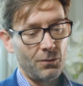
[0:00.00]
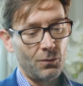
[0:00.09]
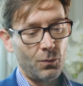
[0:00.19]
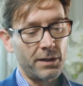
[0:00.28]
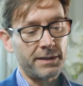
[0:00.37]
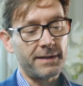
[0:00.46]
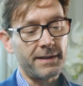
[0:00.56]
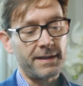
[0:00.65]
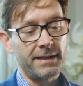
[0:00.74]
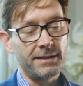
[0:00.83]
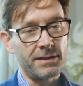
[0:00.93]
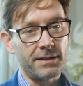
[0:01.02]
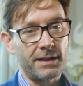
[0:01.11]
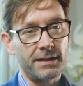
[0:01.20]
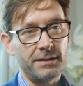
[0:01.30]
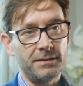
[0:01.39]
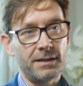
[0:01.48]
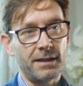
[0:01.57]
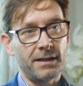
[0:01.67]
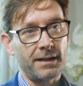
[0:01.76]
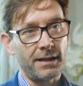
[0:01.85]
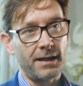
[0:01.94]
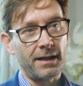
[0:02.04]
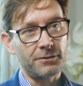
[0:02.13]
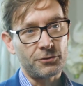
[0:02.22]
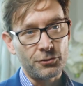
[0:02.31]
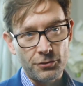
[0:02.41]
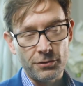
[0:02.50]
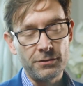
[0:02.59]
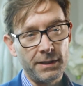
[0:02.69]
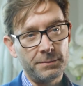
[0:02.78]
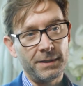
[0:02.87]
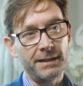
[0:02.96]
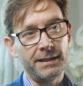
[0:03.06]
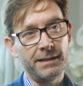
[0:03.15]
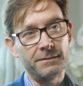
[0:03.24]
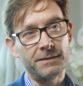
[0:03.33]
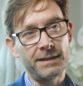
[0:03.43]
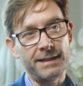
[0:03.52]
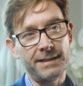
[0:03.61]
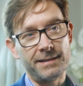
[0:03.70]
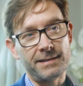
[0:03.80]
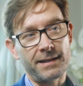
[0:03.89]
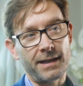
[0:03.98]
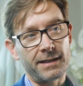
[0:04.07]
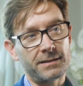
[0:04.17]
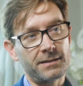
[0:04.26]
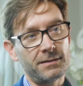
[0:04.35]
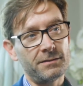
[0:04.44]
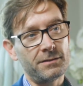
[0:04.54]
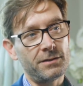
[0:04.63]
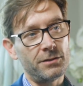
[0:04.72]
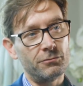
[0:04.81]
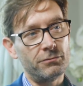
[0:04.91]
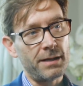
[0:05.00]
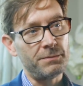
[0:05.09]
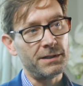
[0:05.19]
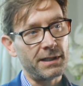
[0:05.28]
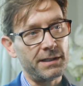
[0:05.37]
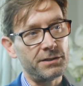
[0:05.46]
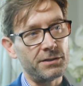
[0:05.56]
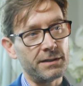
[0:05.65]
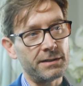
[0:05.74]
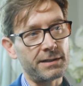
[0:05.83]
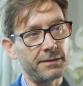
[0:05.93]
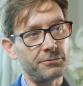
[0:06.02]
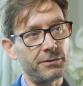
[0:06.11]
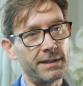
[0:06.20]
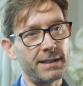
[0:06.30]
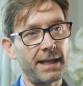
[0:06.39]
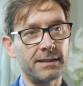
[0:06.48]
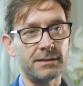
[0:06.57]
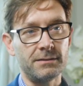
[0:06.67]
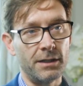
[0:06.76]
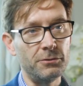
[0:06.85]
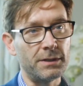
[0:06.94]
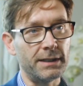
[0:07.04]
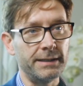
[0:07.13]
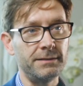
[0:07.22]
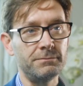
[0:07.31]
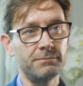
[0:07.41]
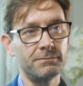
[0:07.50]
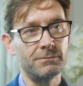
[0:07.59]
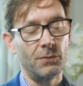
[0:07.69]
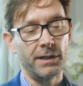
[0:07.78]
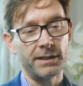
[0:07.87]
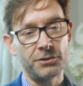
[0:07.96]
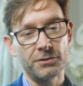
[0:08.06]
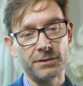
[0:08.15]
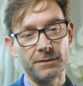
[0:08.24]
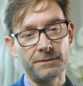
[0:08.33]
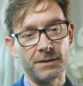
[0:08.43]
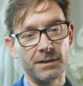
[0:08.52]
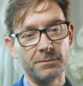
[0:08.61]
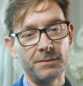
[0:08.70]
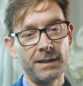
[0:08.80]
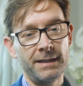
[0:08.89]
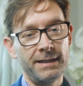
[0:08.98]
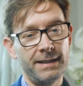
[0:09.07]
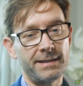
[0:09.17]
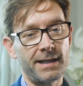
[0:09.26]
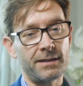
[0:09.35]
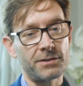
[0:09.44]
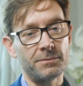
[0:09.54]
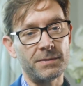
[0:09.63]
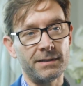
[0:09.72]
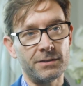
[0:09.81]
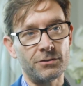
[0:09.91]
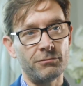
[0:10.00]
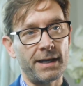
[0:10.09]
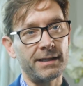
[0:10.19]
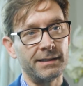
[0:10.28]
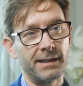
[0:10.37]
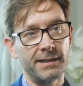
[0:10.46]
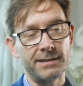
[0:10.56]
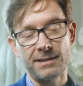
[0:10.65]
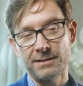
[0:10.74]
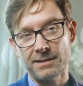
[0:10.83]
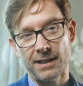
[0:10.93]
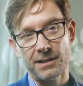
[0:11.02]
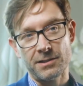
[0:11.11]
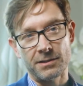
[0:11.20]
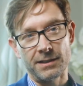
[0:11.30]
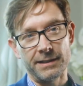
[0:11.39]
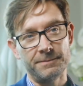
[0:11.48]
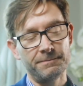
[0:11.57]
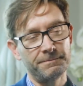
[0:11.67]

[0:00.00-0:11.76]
One of the things that I truly believe is that the reputation that Saffery's had locally when I joined the firm is now something that's recognised internationally.